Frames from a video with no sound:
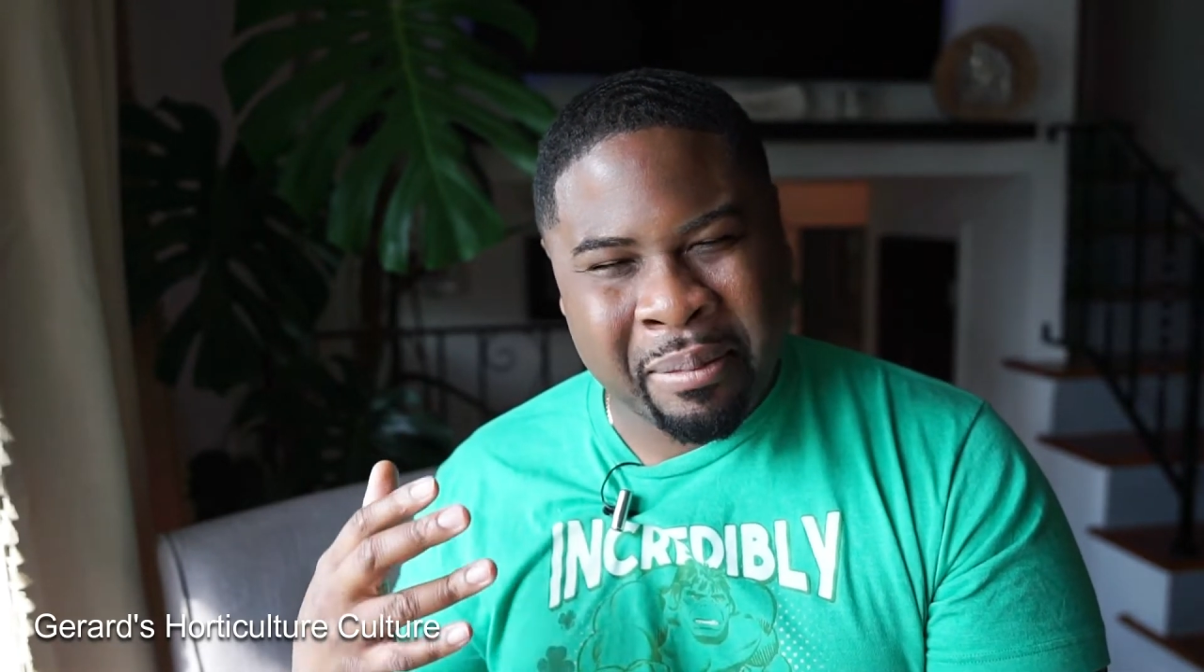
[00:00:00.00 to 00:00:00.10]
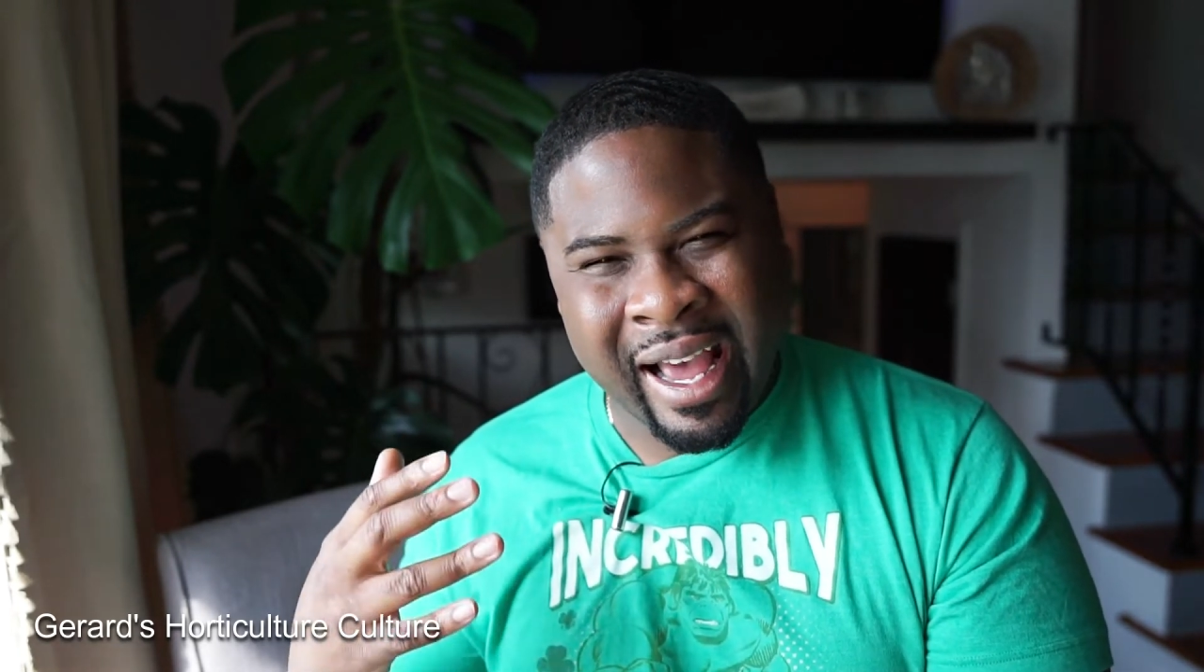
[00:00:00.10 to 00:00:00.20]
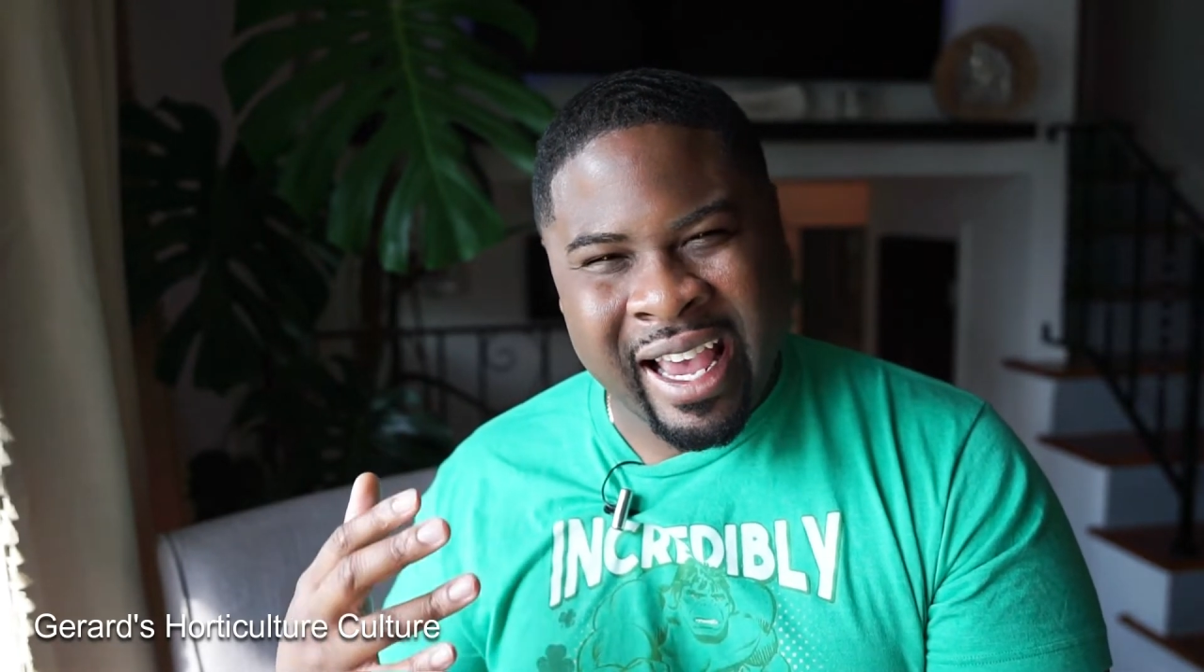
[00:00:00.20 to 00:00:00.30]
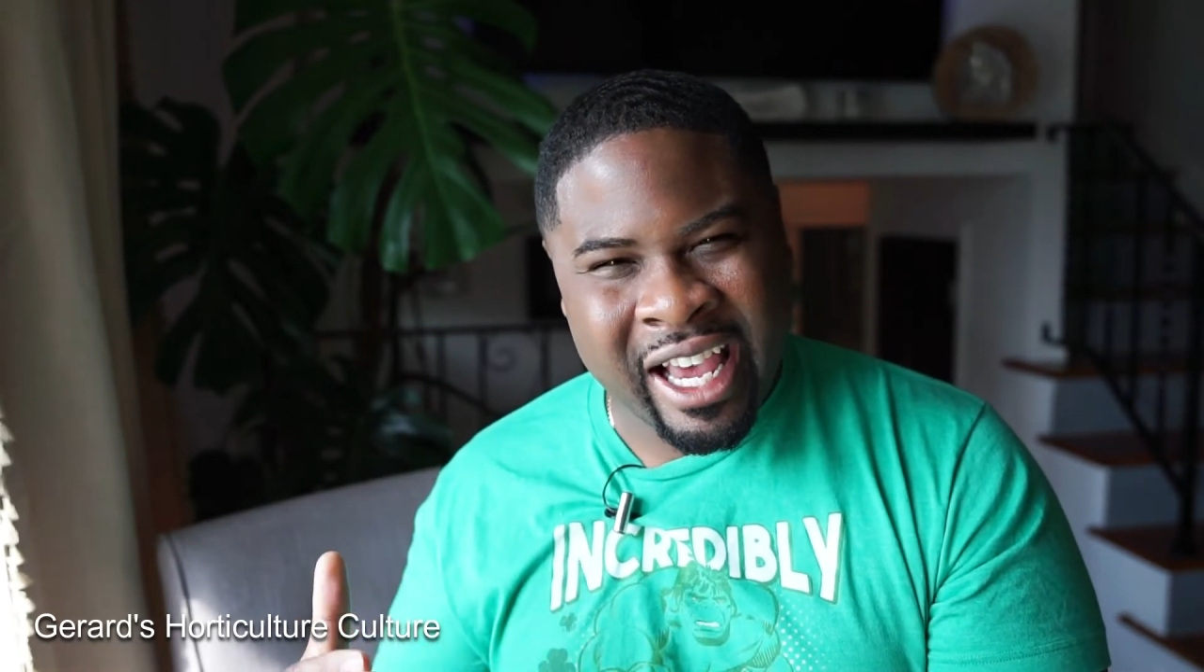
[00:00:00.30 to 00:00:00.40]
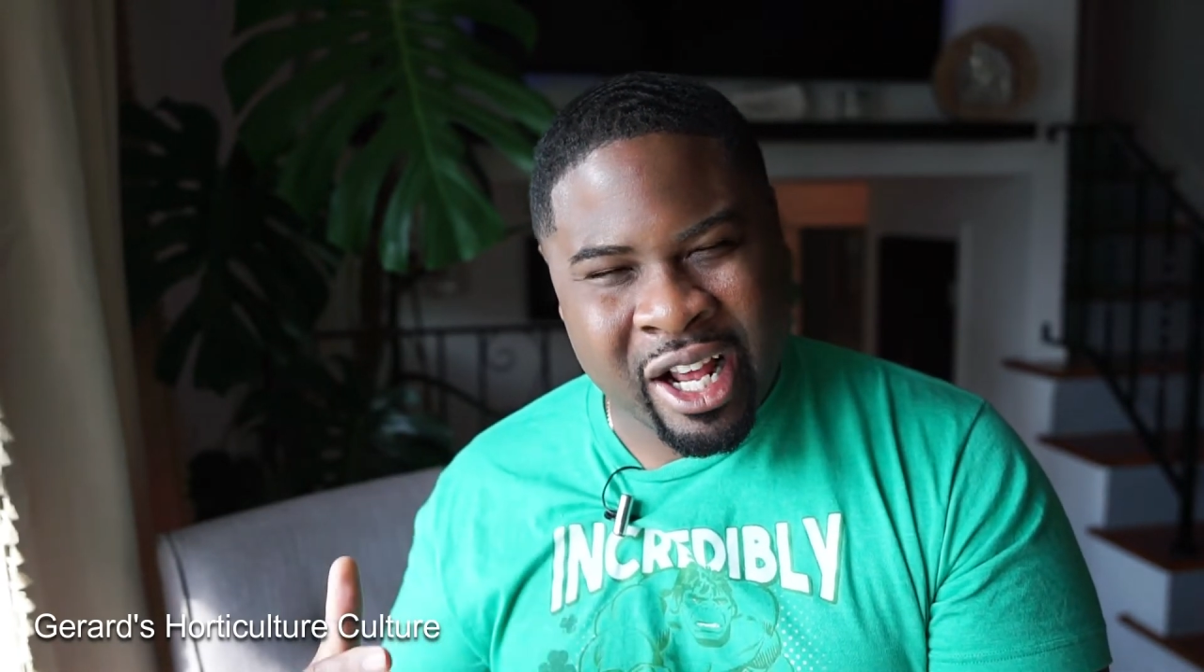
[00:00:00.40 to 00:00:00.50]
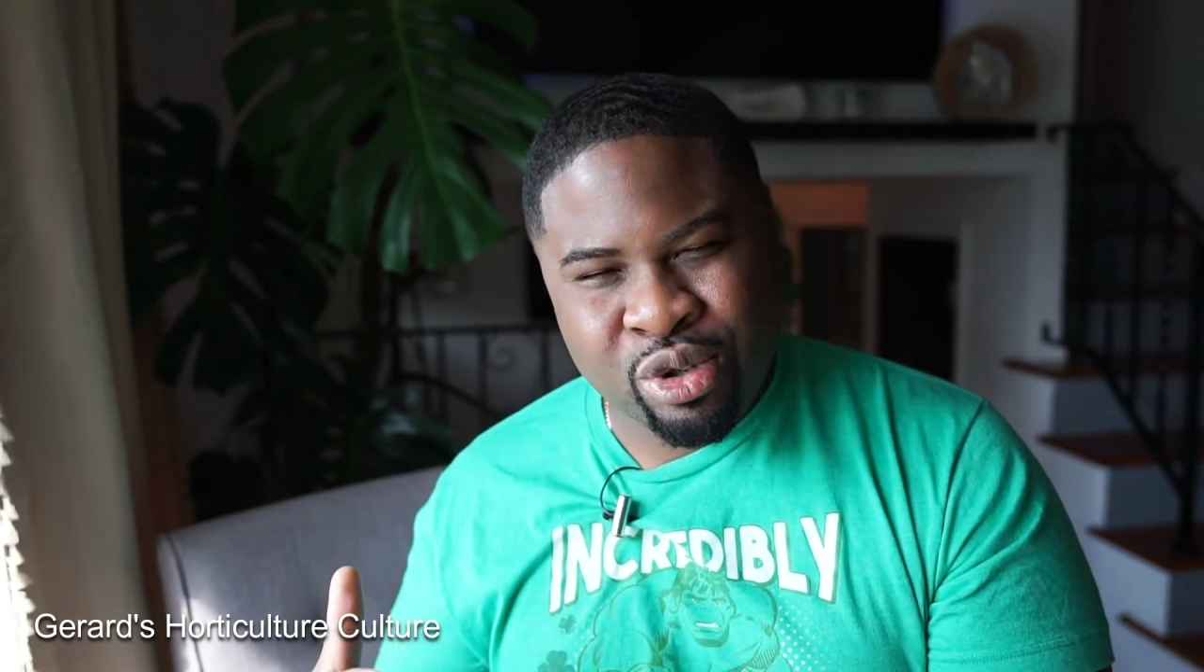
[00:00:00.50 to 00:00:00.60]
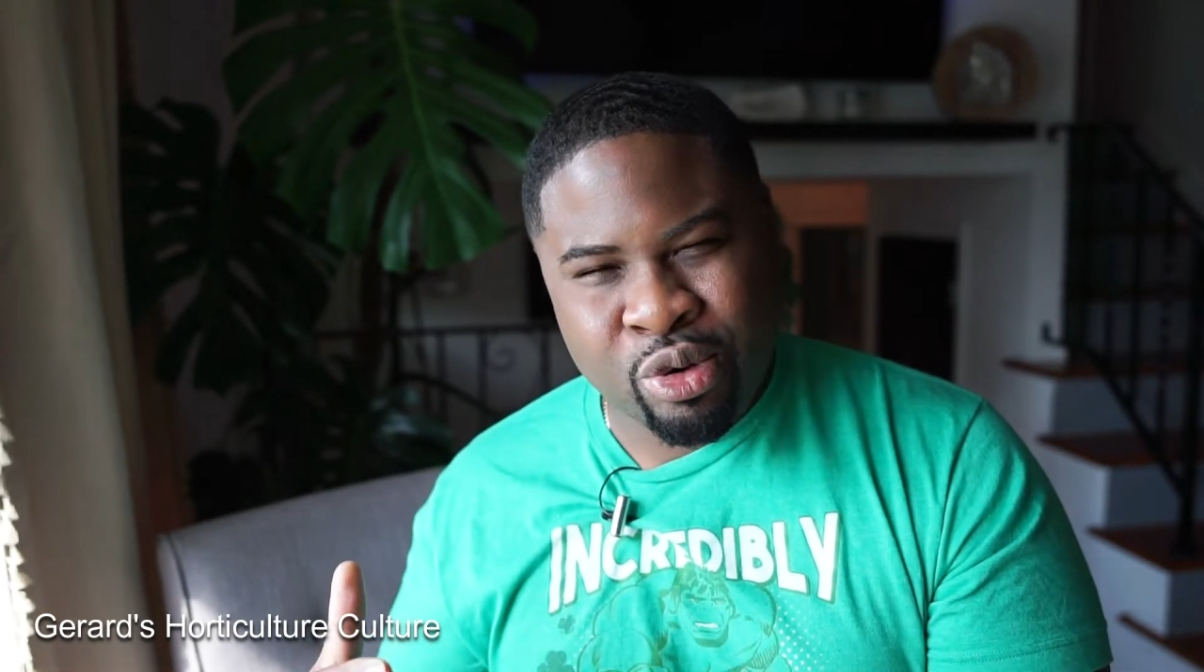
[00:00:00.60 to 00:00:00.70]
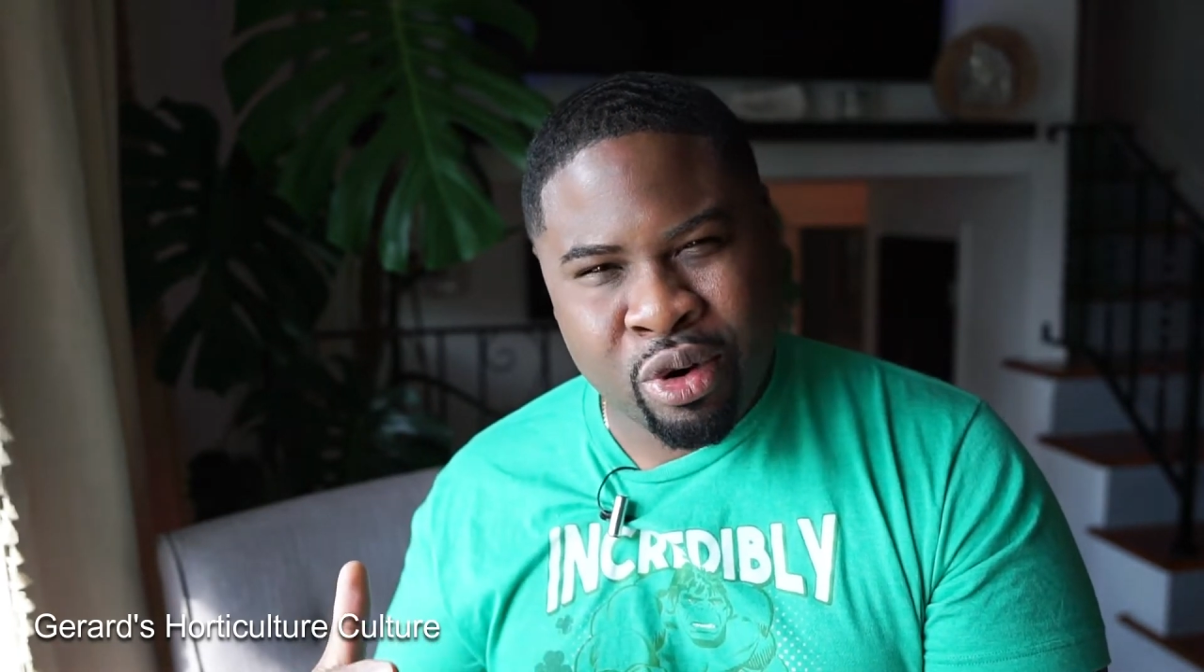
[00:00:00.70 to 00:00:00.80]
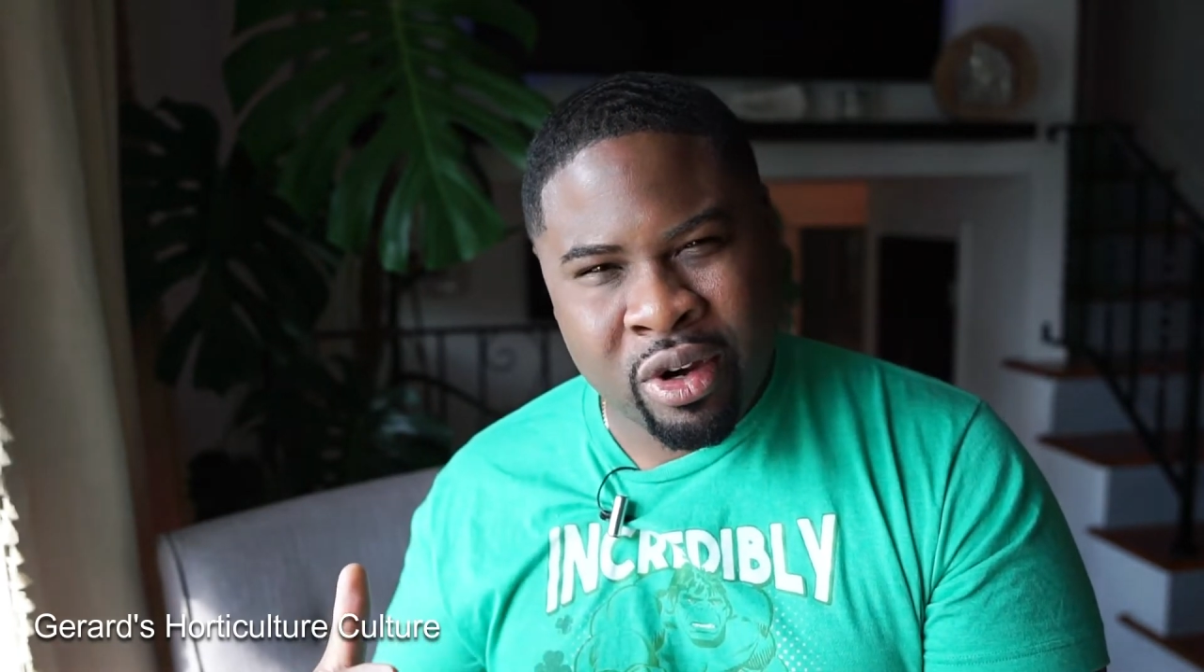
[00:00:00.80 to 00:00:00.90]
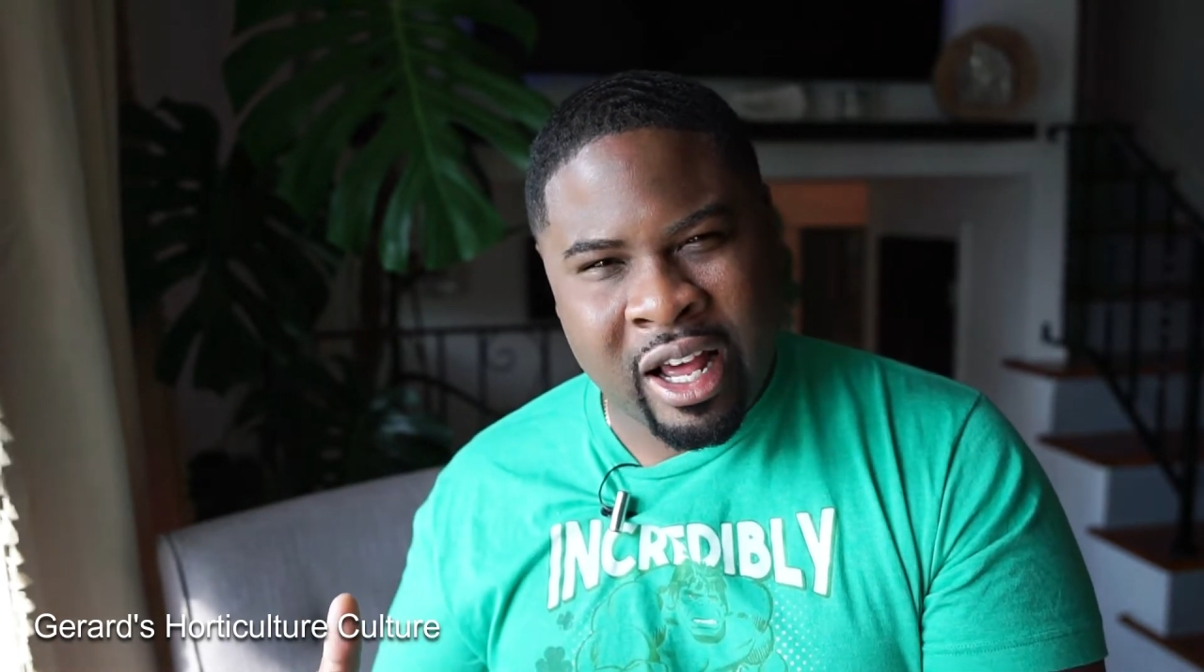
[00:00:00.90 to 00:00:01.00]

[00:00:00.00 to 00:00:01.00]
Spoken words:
my hands on.